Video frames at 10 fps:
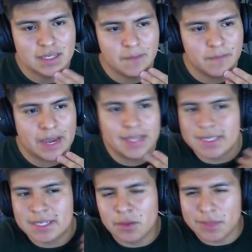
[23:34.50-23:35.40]
I
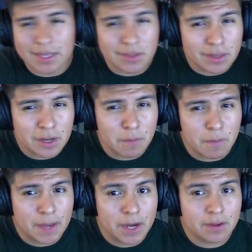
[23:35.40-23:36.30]
still think they're a little bit
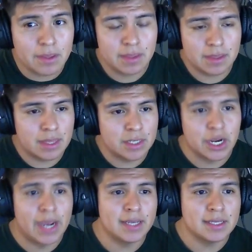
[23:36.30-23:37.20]
better than the
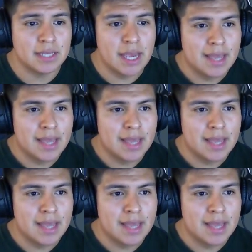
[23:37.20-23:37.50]
Giants.